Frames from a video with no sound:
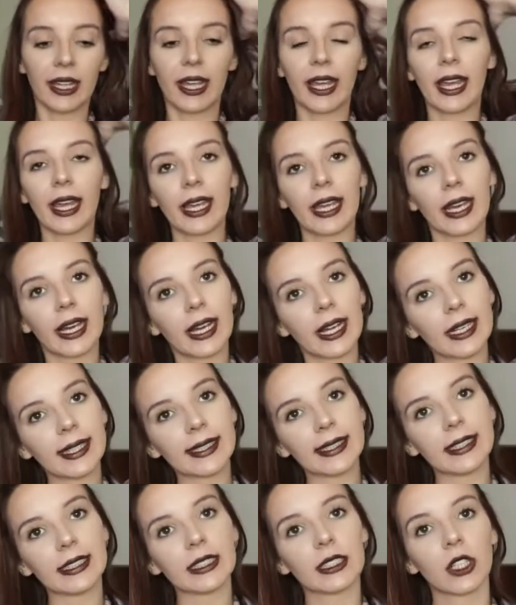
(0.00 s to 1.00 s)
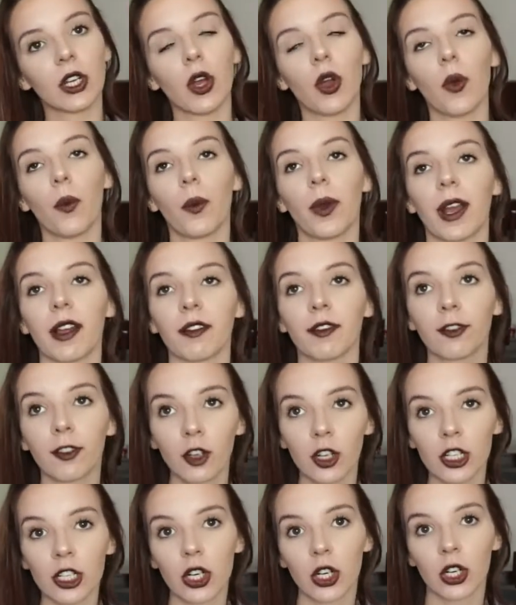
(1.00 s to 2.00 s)
And when I
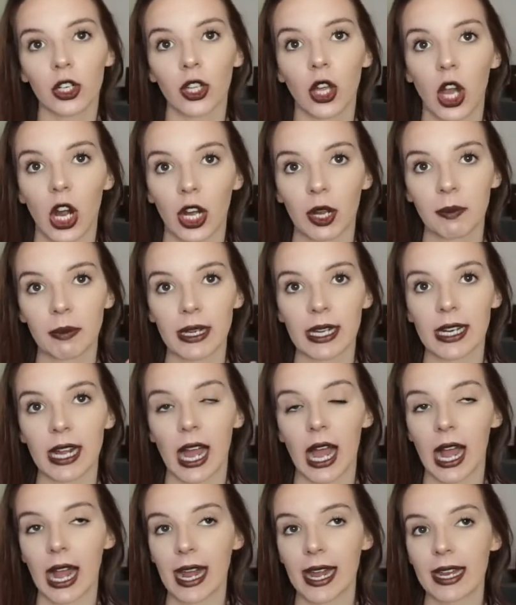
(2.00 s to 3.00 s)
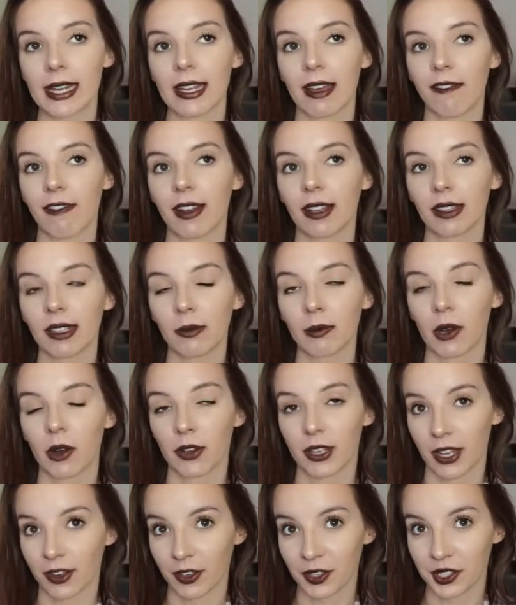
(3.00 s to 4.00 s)
first heard the heartbeat, I definitely
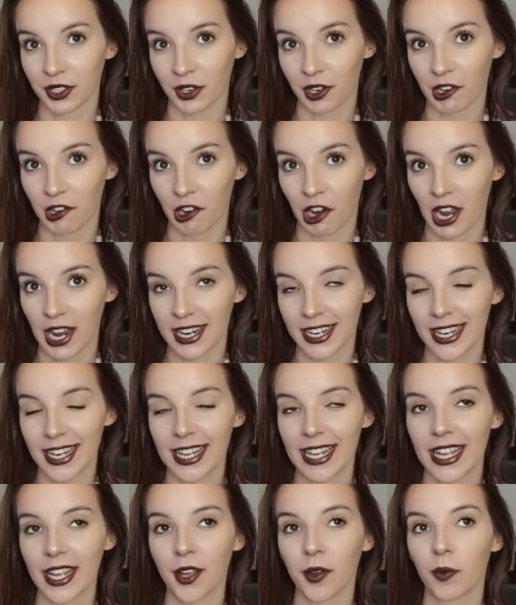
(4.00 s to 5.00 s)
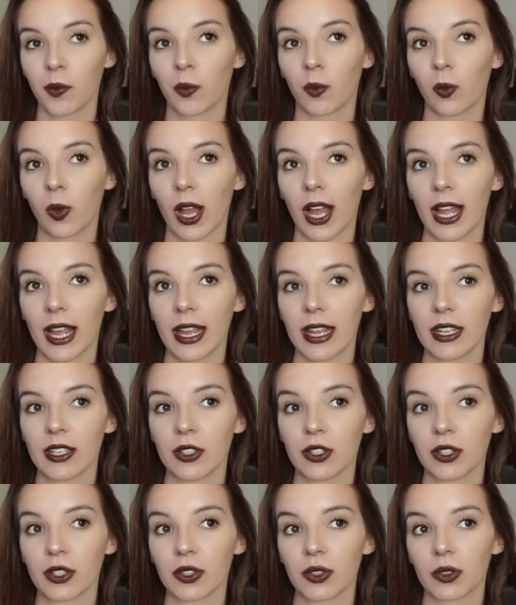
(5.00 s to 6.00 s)
broke down and started crying. It
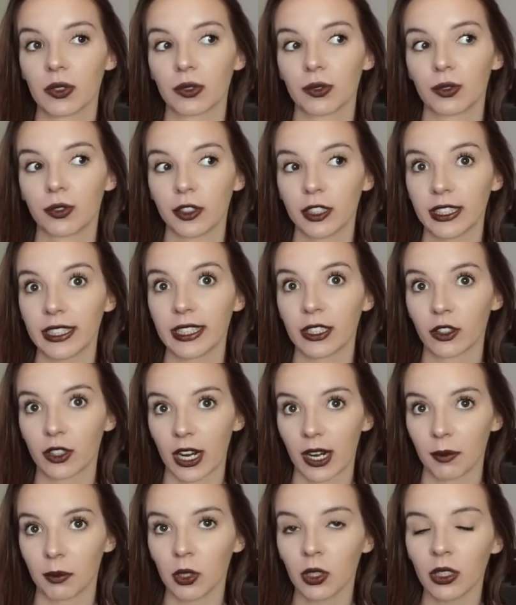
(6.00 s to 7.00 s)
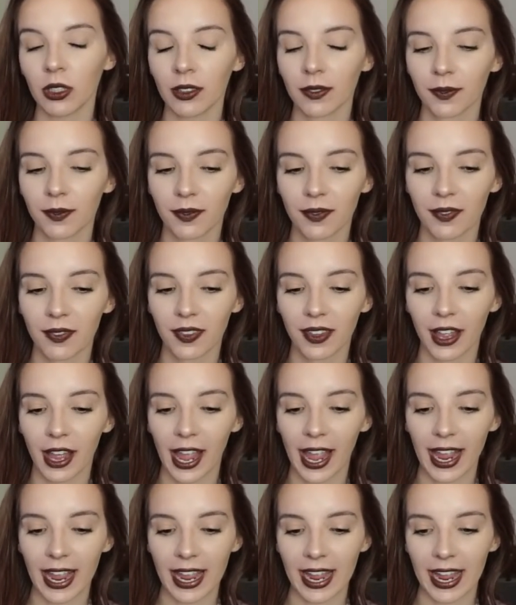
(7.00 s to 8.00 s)
was really incredible,
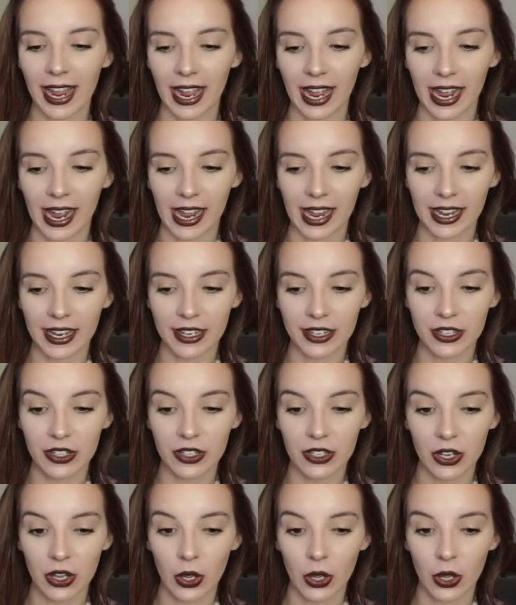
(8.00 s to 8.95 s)
and